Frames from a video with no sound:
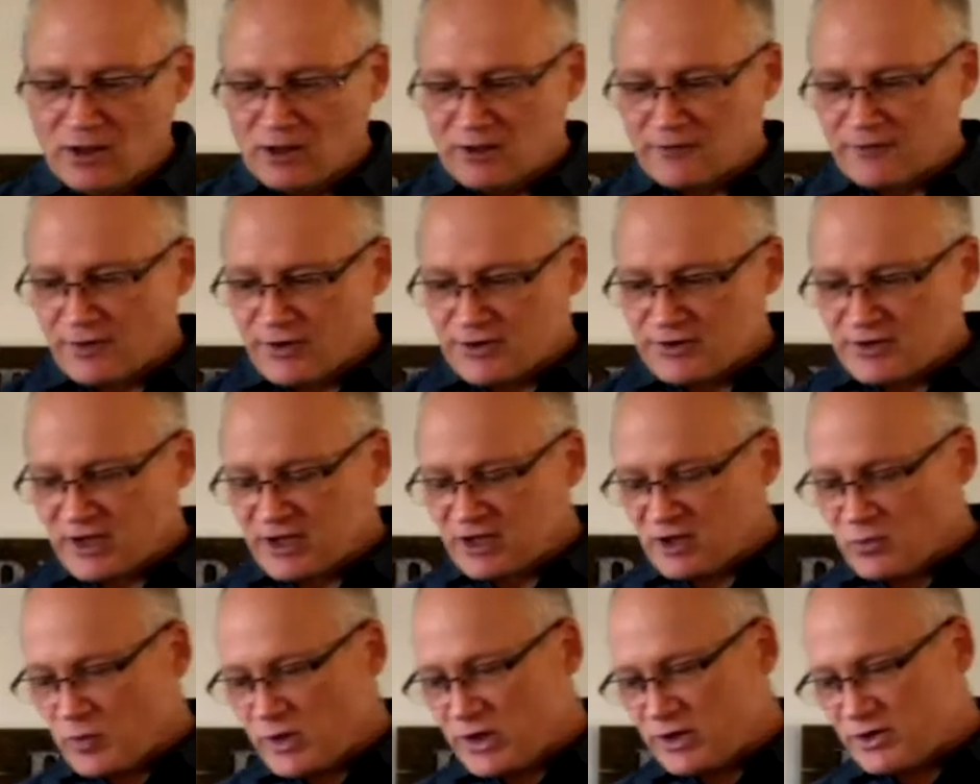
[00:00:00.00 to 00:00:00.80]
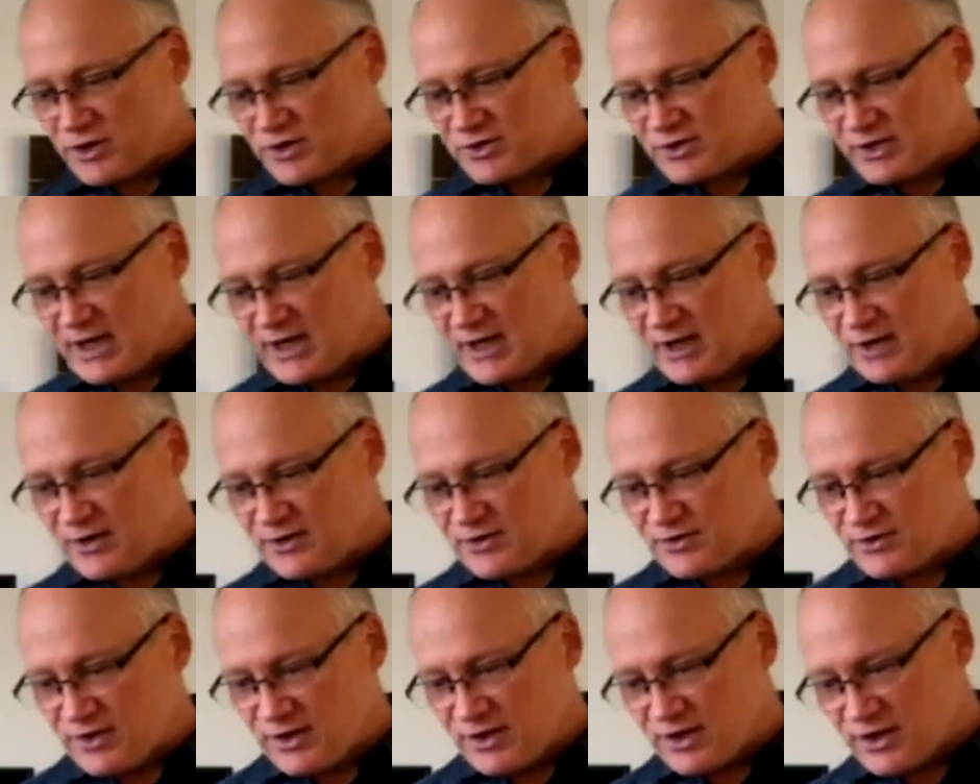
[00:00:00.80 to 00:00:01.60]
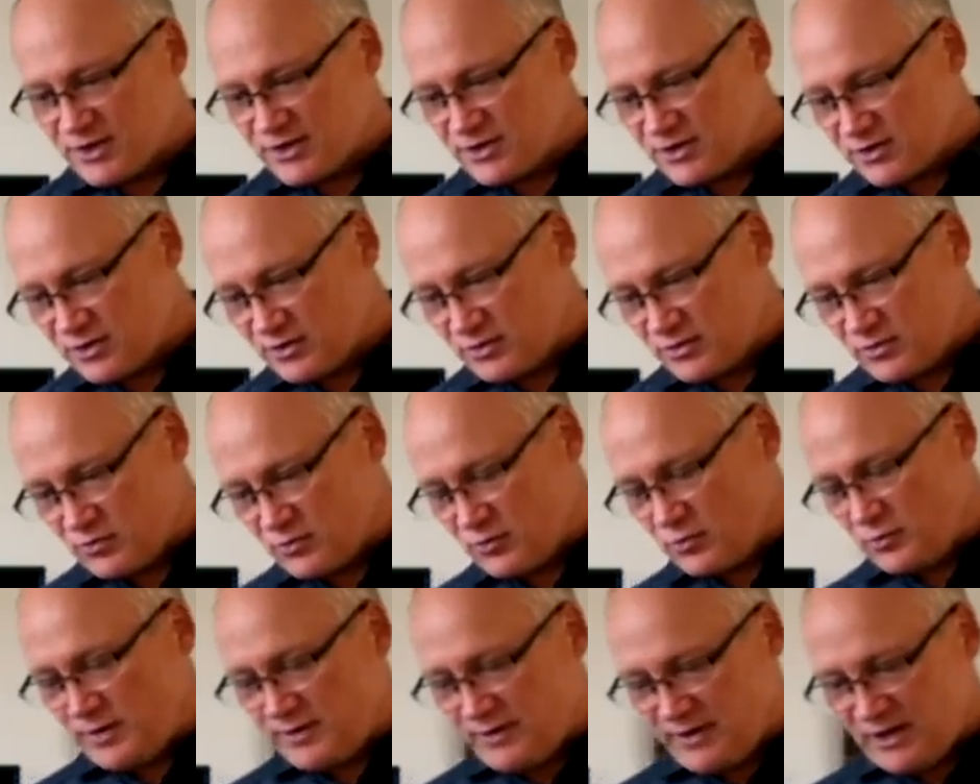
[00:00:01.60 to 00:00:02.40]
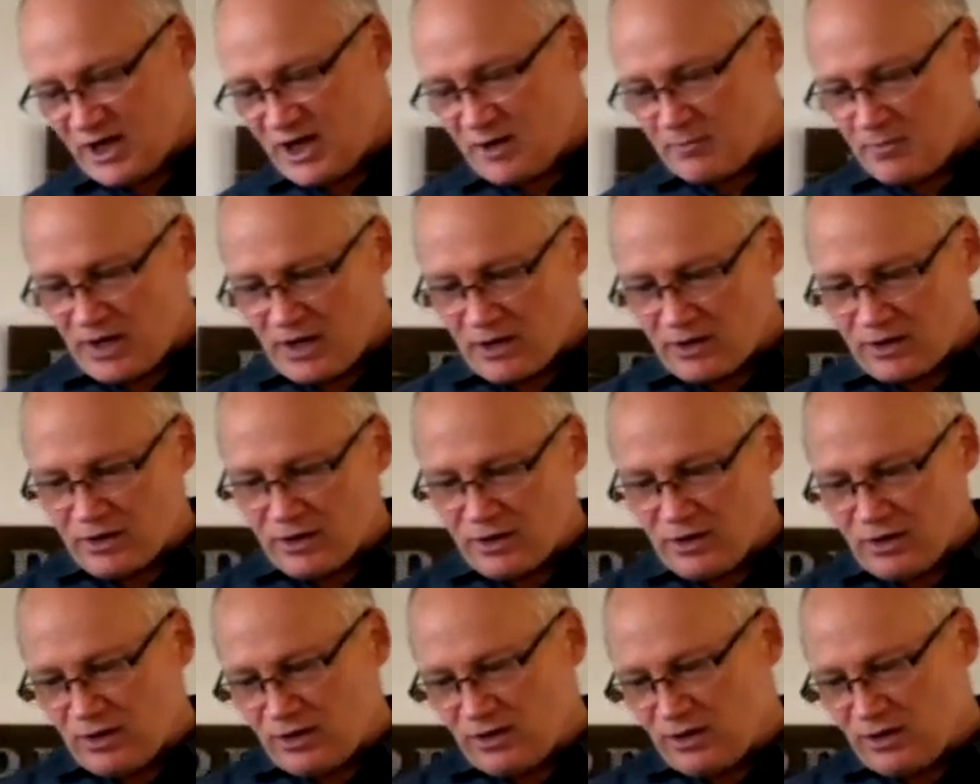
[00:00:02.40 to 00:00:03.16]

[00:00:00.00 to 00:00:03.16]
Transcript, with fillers: The first thing that we understand is this when we think about